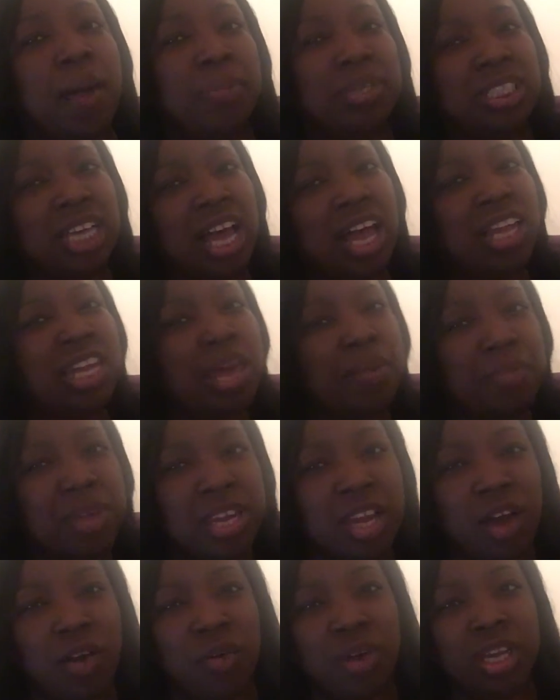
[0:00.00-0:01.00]
But y'all let me
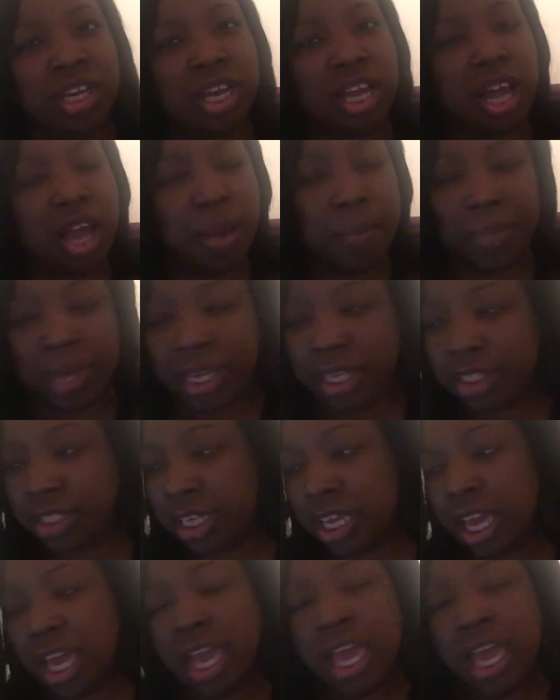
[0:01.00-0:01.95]
know in the comments.